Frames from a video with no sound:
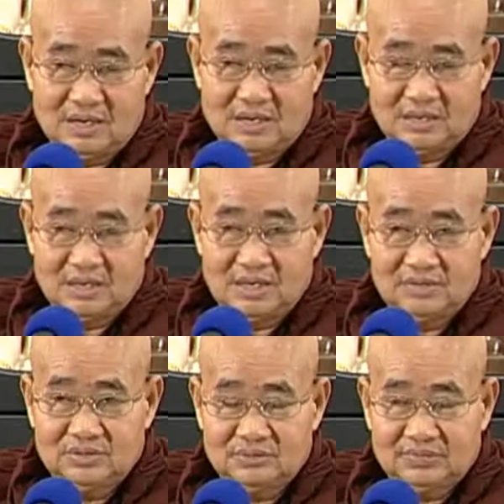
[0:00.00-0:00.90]
the light
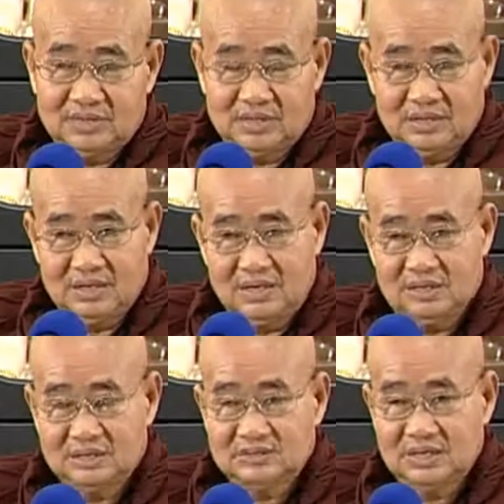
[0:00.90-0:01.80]
of
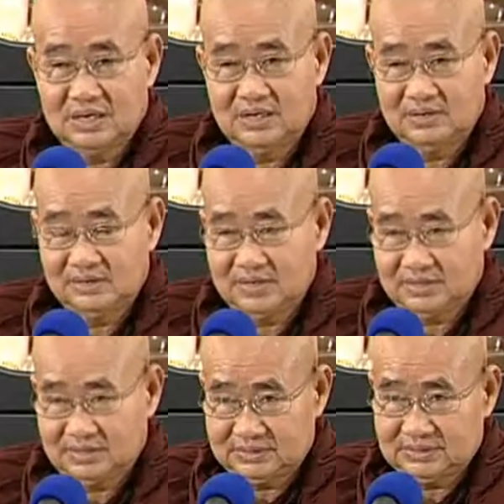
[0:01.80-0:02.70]
his aloka
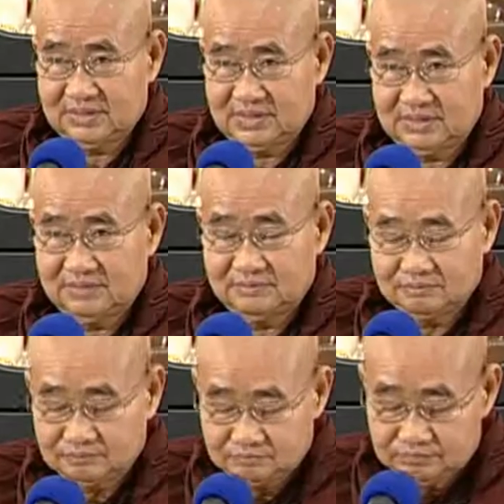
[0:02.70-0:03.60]
kasina.
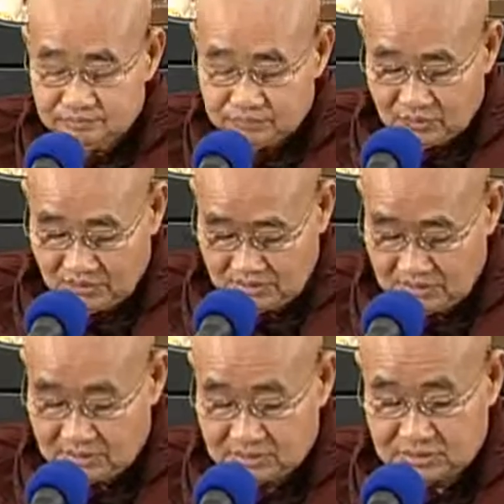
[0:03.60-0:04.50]

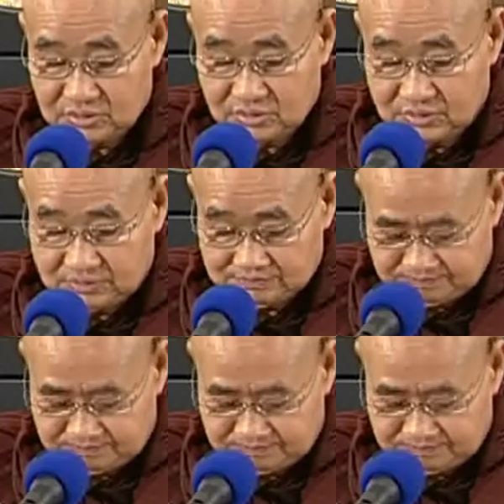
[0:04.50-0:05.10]
So,